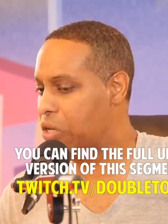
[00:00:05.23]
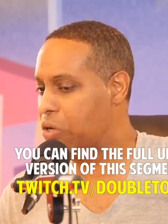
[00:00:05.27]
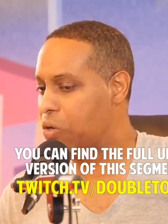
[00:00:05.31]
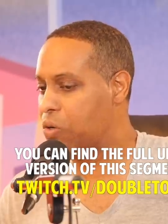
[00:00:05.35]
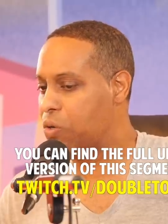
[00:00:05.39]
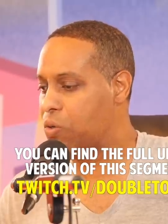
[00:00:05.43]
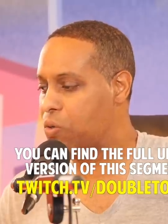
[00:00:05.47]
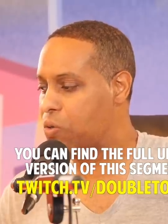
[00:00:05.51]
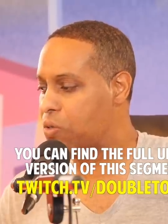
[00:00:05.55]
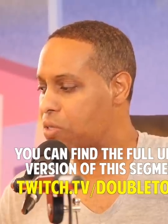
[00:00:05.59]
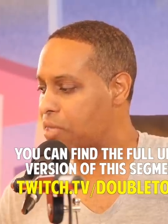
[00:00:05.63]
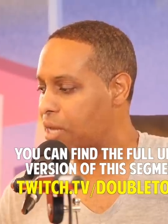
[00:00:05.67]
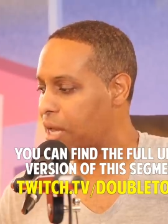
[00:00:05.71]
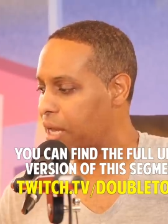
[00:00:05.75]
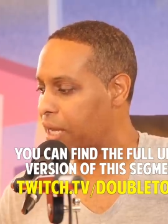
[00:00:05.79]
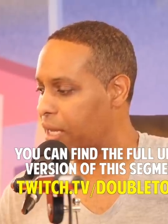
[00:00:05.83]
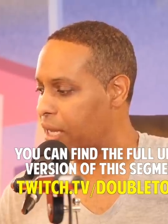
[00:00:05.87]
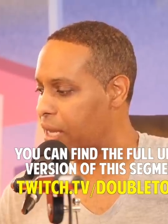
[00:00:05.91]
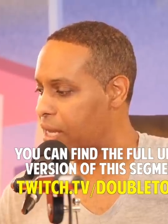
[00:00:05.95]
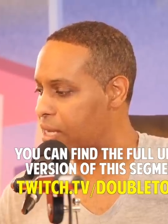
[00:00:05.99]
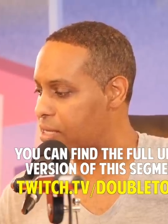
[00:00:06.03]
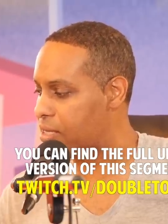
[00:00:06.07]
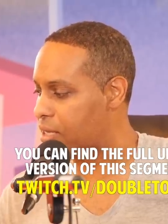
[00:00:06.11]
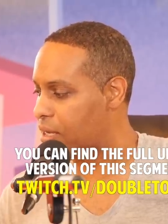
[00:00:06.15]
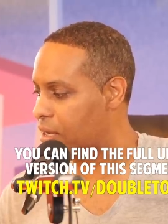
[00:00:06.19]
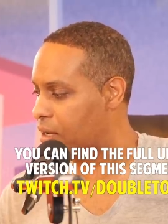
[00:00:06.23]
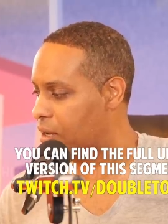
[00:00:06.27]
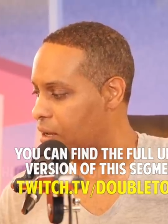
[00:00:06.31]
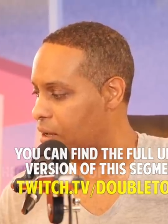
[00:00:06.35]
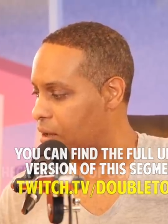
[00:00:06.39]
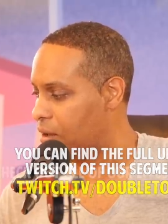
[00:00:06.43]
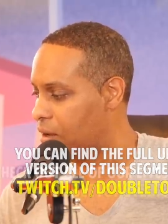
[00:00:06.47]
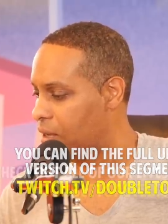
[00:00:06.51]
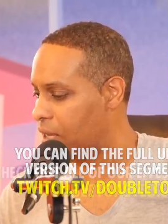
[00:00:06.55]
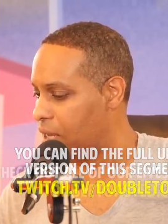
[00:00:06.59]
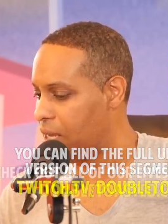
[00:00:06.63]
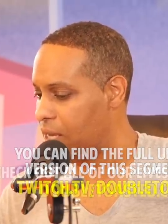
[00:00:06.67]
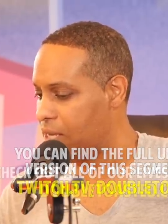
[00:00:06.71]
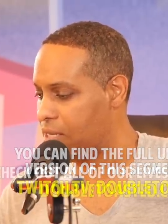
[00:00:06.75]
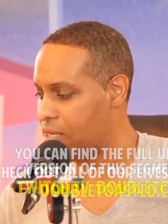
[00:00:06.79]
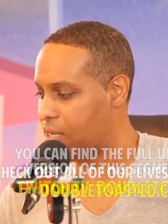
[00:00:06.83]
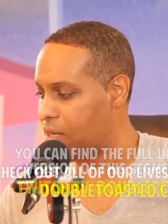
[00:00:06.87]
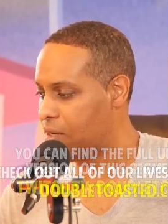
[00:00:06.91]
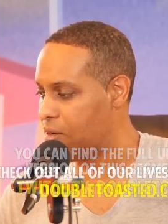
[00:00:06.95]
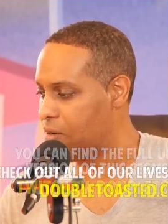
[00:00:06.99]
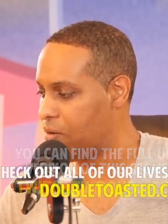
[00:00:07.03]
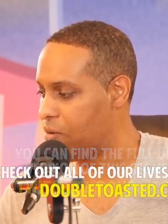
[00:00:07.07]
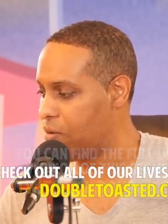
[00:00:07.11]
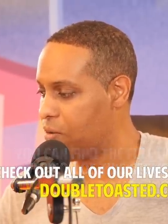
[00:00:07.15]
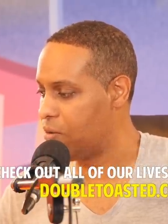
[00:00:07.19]
news, not casting call.
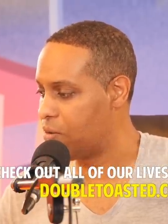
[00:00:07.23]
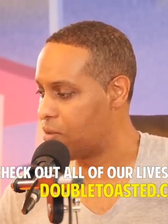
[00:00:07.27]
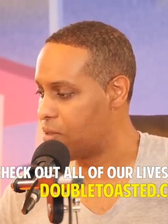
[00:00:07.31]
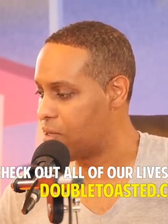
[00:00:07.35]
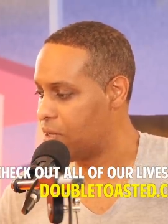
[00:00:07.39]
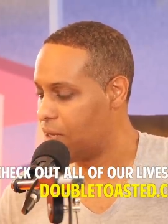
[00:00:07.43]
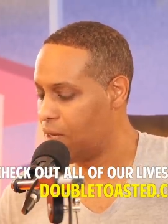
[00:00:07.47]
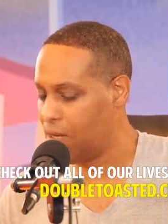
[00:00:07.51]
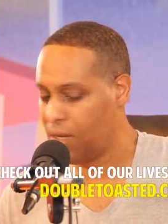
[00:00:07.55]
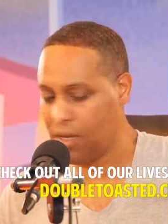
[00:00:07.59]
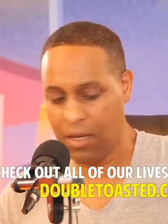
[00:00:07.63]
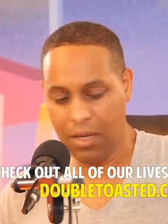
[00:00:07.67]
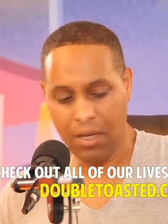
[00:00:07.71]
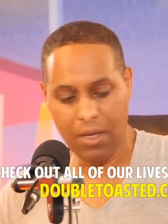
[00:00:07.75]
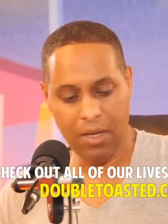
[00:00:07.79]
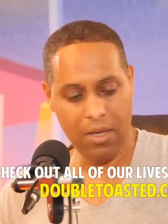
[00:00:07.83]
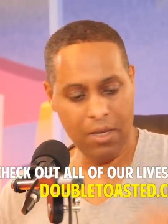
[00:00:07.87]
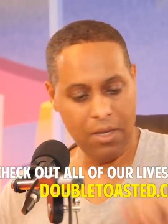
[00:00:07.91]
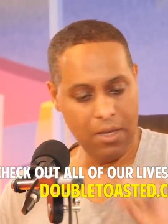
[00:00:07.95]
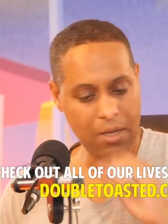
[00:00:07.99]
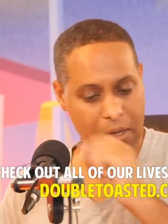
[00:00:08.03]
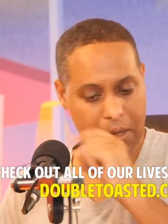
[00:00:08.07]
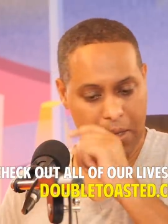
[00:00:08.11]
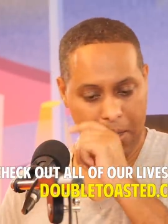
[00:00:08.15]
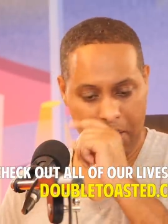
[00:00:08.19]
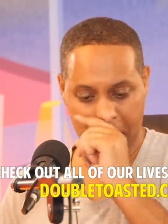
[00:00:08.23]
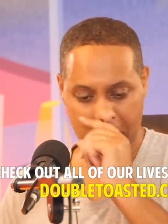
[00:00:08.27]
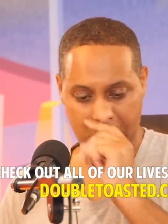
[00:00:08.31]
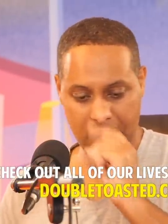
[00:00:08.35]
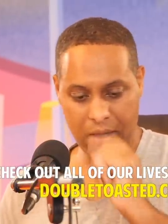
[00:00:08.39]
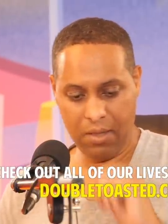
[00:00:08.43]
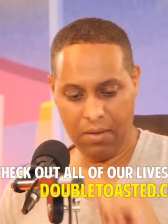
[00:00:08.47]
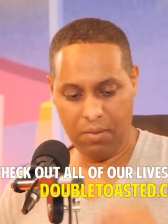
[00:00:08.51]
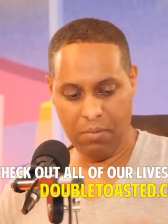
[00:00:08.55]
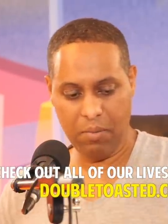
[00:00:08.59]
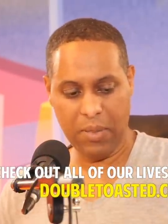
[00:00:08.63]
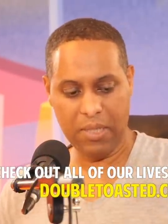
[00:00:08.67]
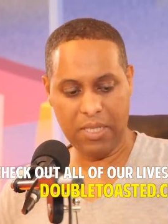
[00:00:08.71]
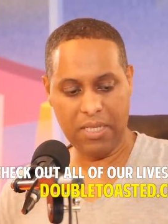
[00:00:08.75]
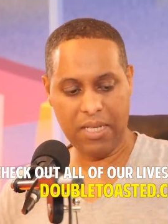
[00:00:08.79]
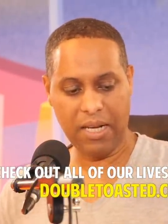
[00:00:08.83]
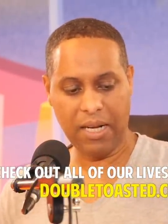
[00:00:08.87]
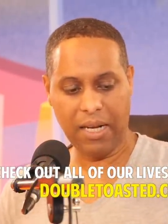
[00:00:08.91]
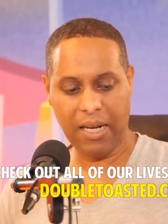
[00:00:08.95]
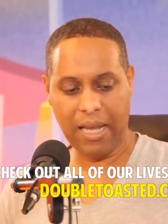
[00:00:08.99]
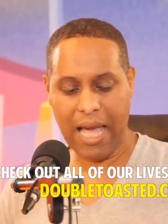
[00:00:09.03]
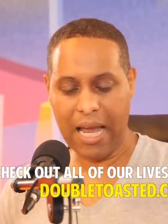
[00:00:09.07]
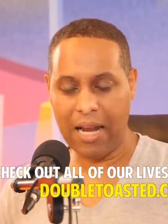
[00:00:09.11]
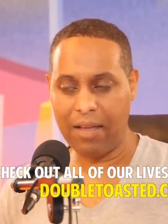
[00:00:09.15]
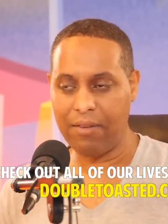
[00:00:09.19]
Casting news. Been seeing
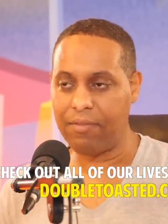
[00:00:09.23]
a lot